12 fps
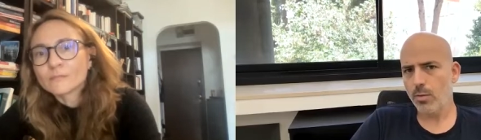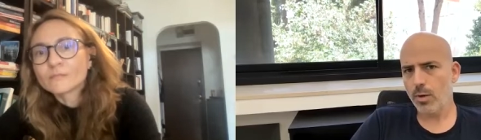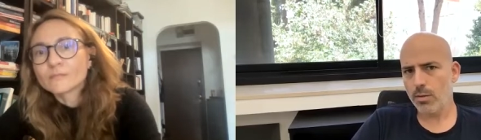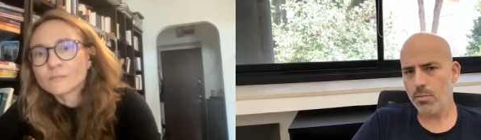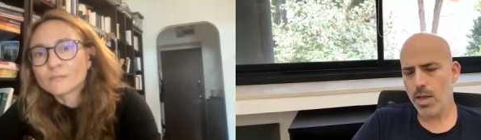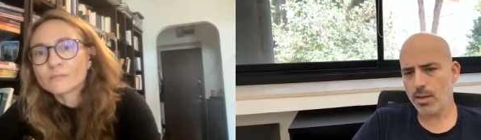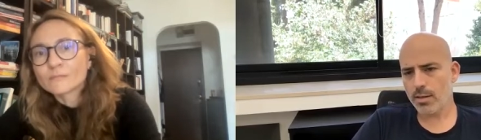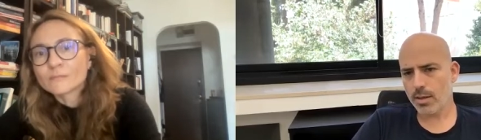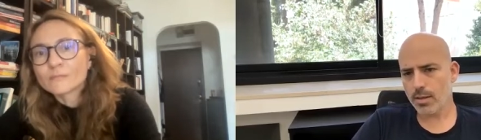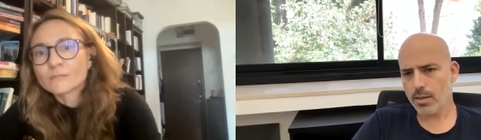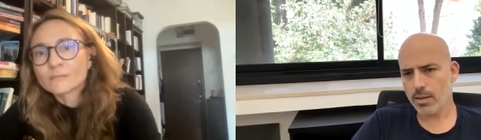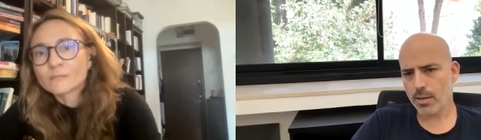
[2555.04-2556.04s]
Speaker 1: What makes
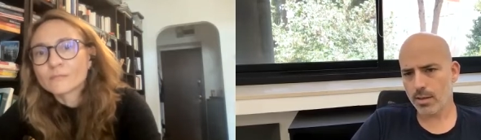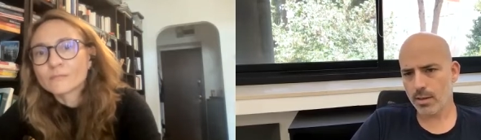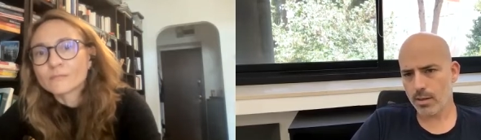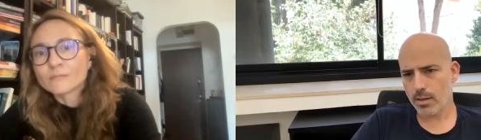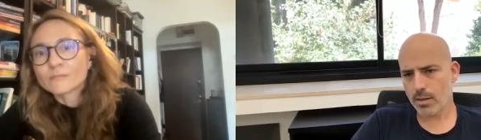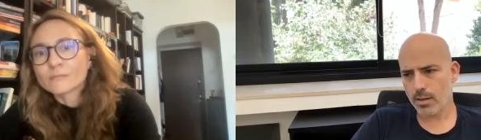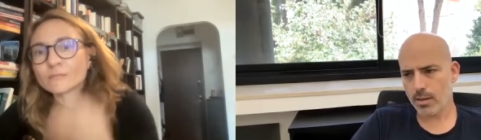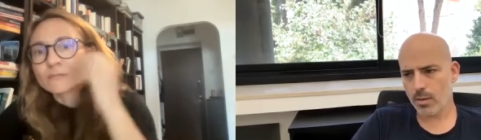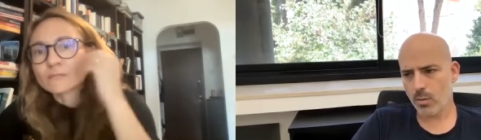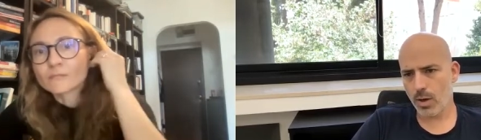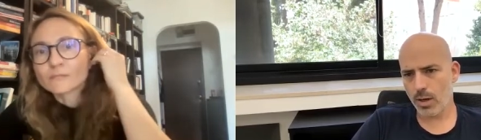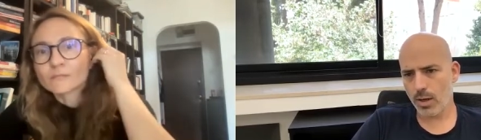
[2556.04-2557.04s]
us
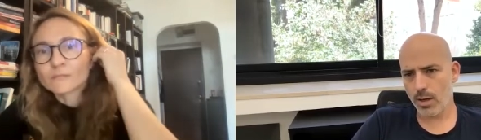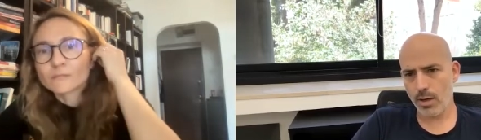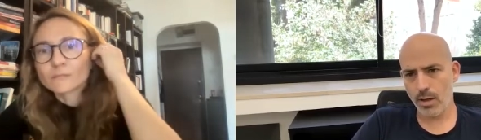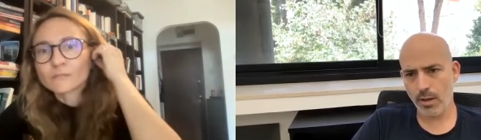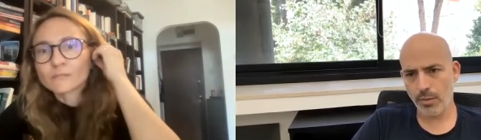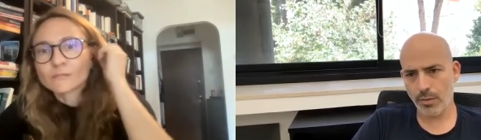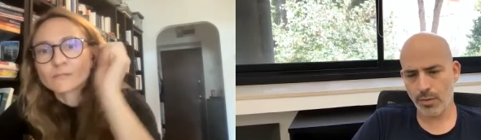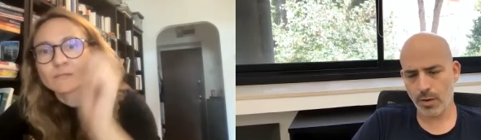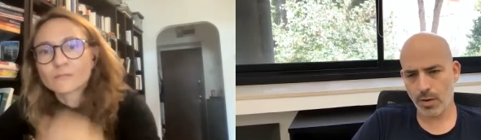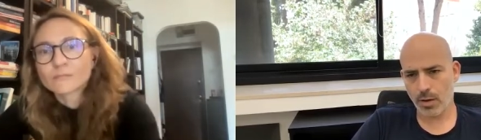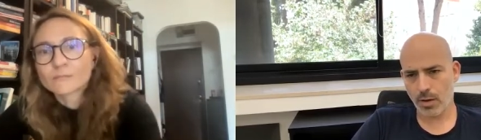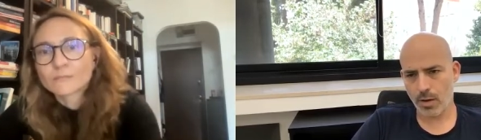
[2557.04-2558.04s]
uh, want to live
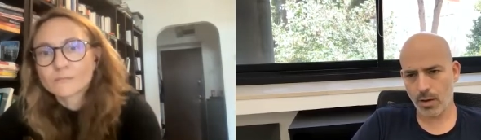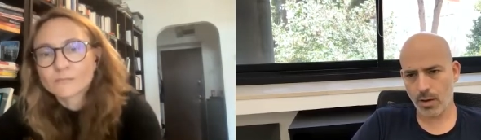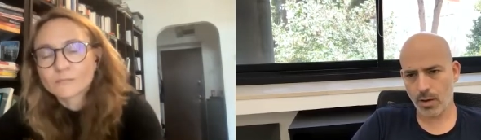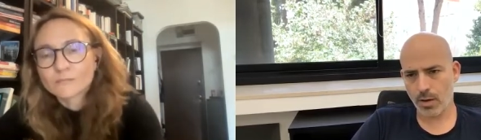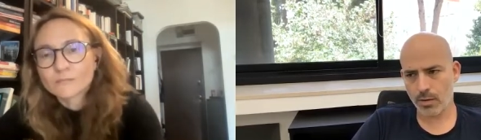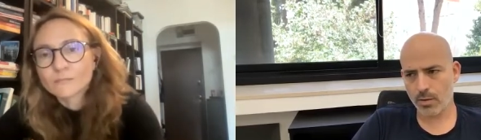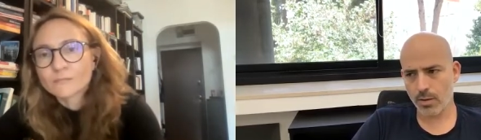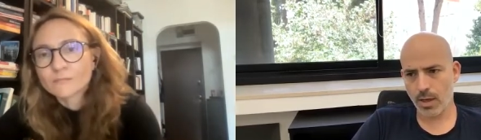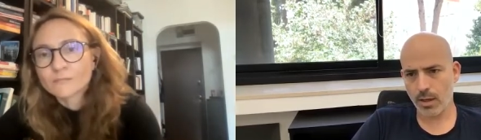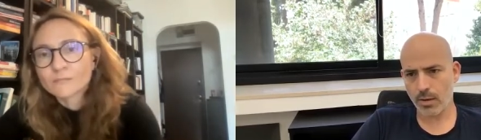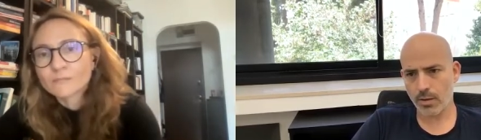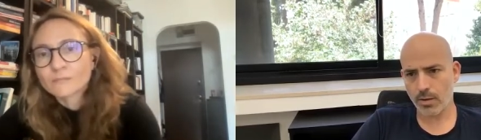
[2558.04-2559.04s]
uh,
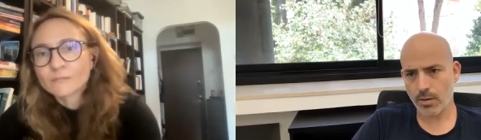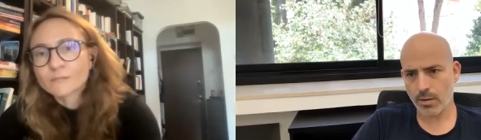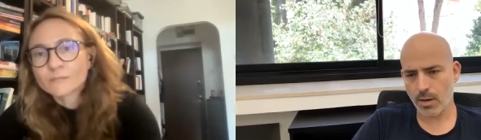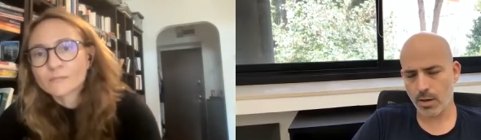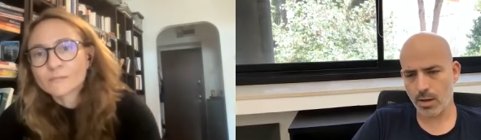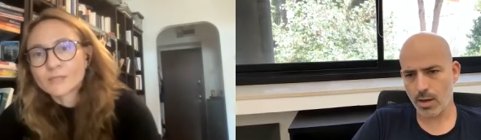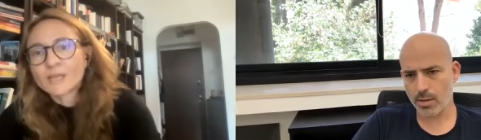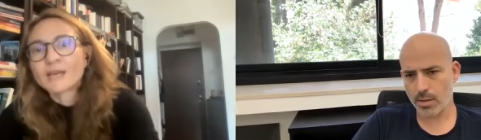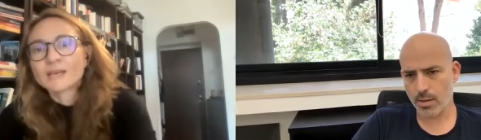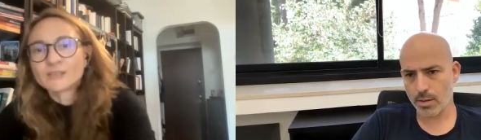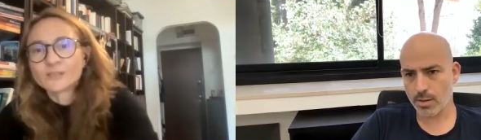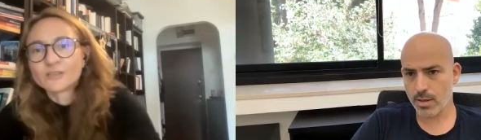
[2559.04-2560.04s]
together? Uh,
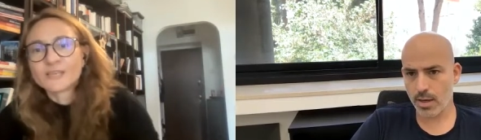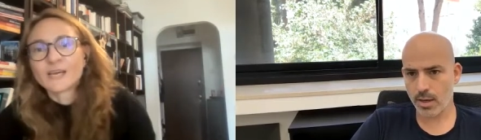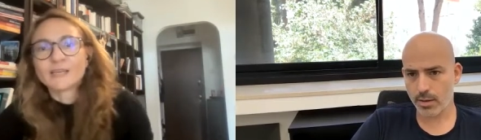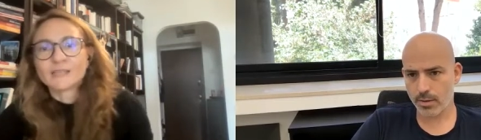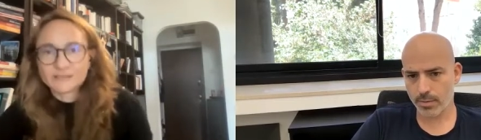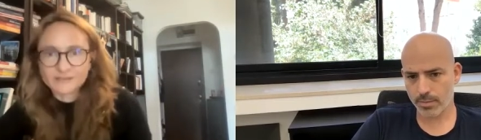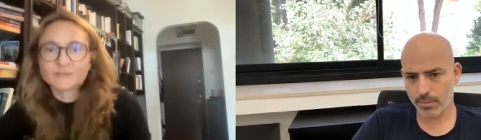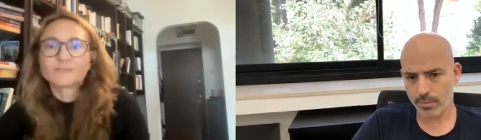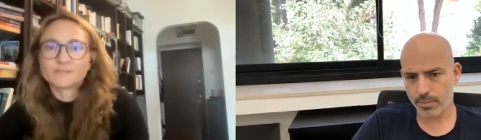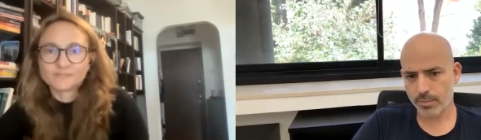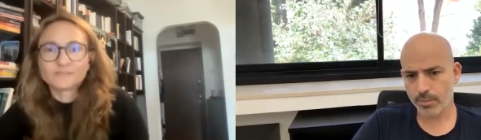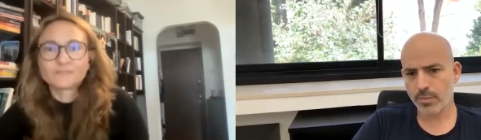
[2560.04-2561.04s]
like a, a society.
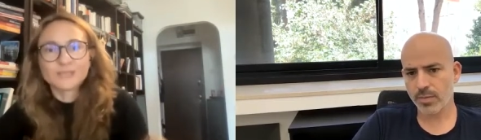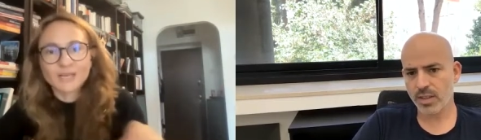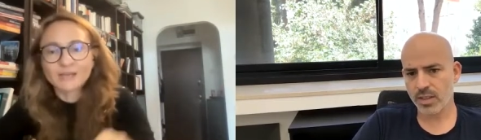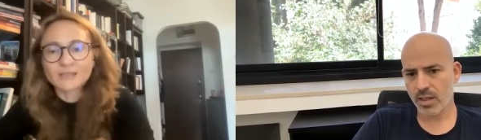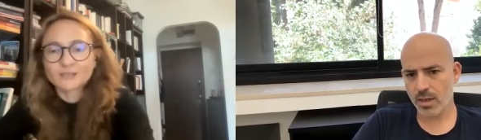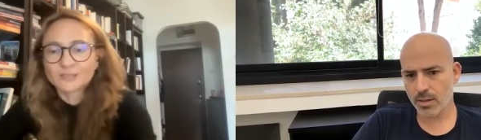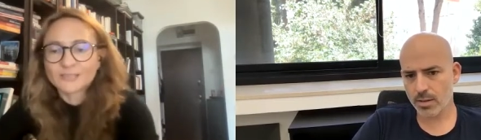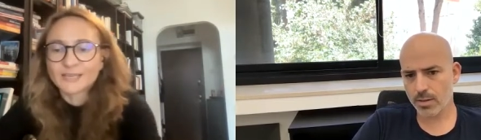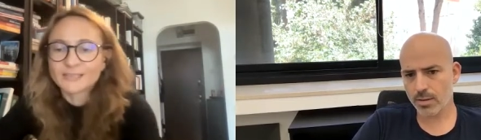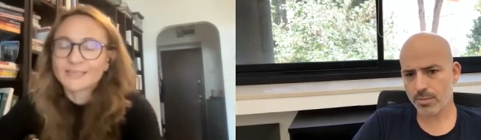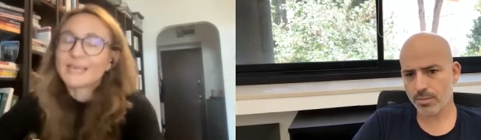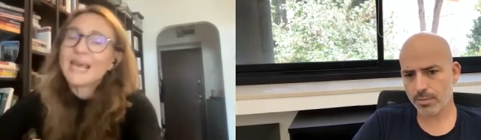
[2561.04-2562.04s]
Speaker 2: Mm-hmm. Like yes. a
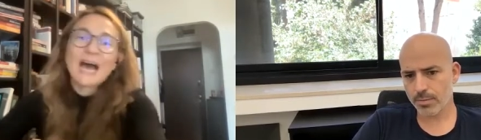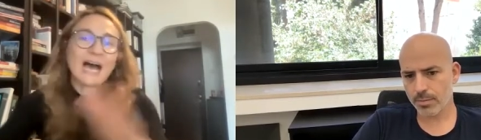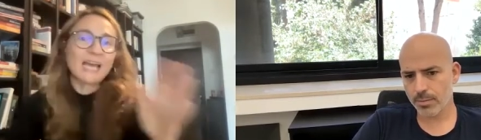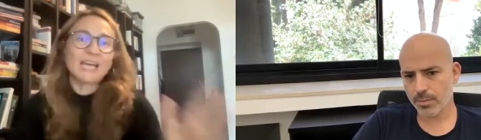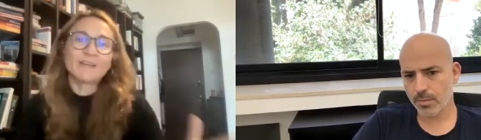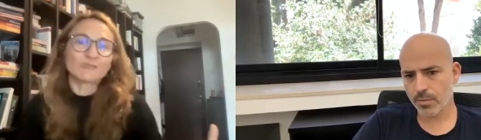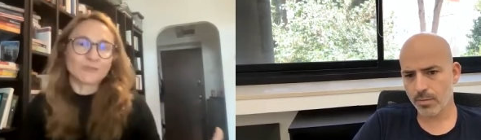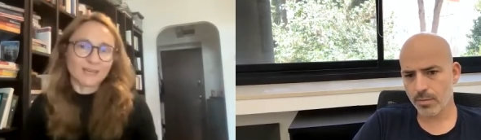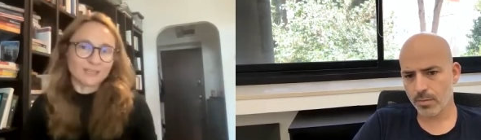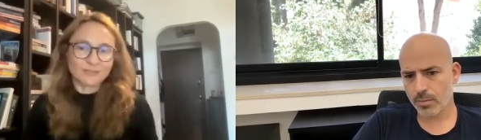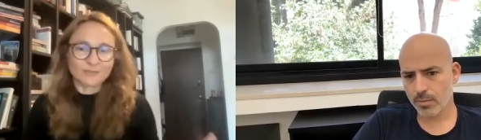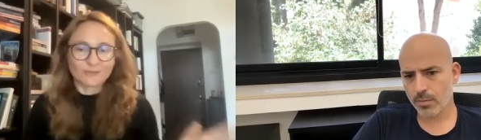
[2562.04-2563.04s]
society. I have to
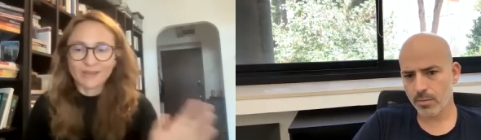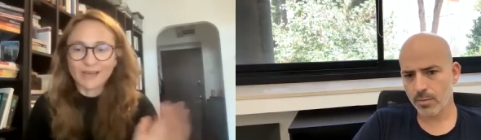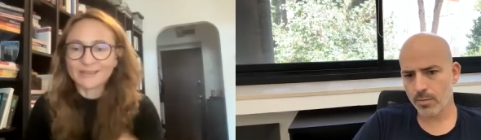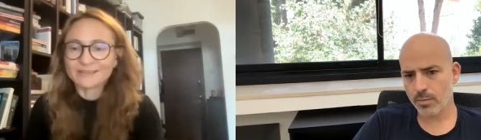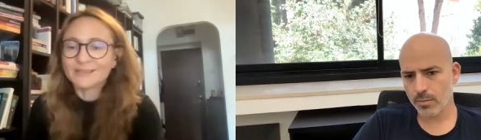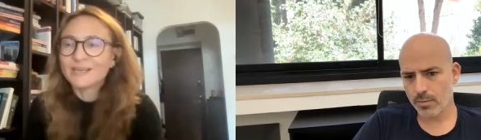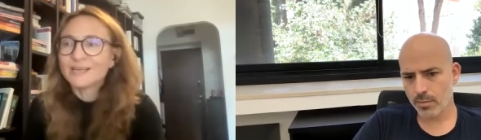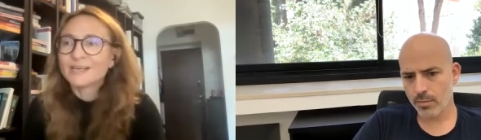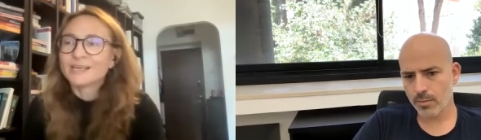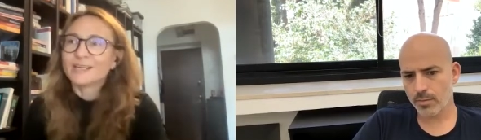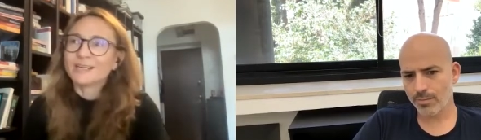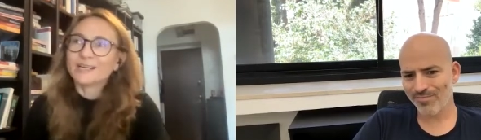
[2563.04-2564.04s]
ask you that.
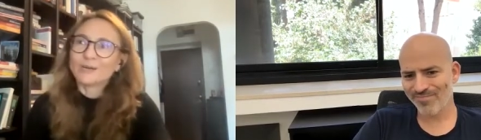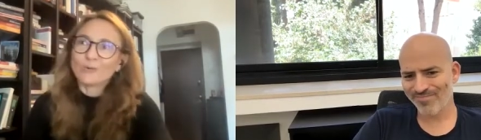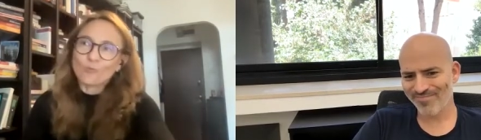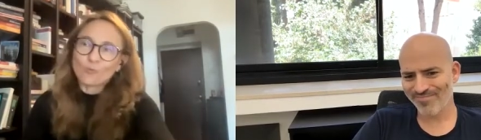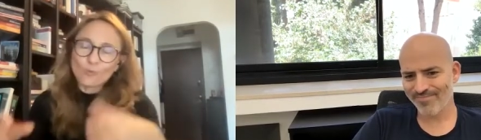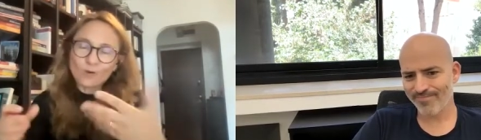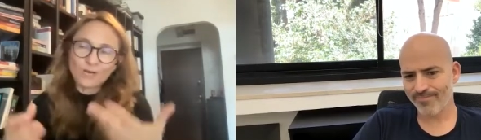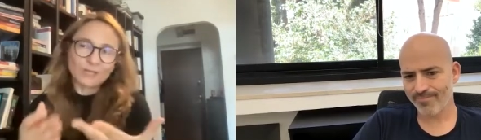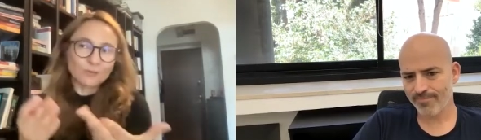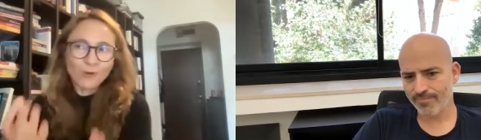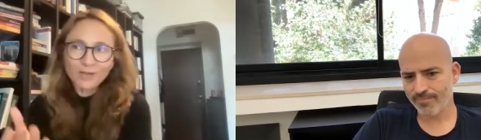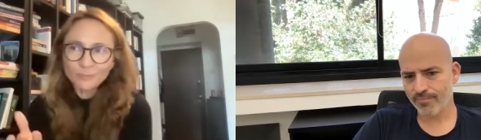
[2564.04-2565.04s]
Uh,
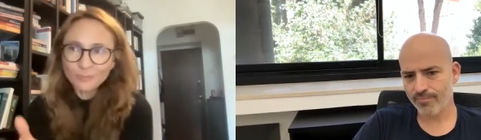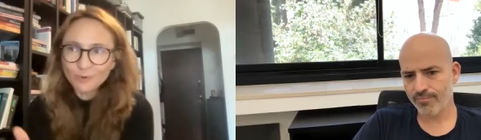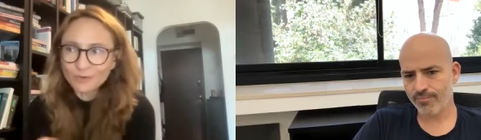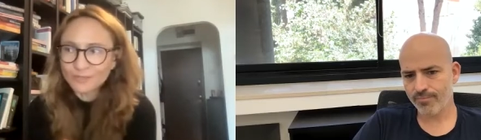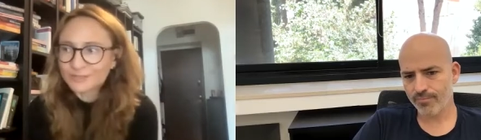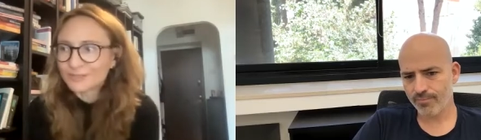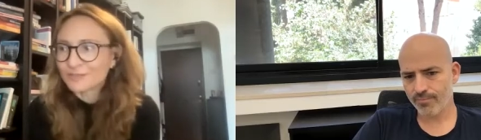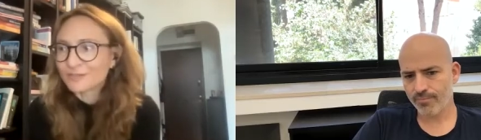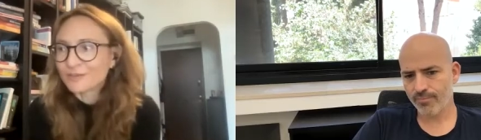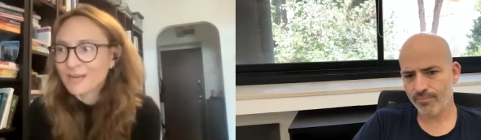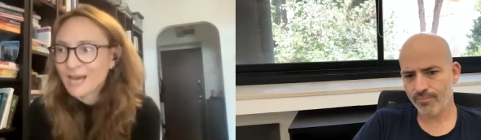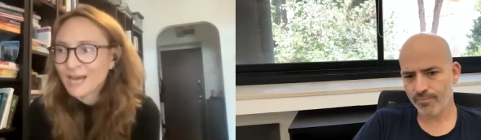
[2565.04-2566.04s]
at one point in
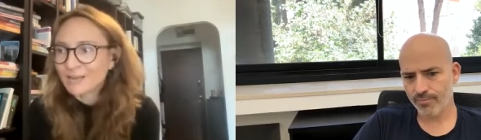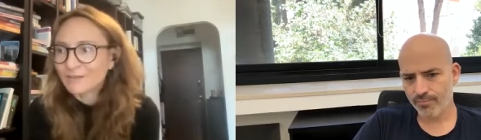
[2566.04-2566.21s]
your life,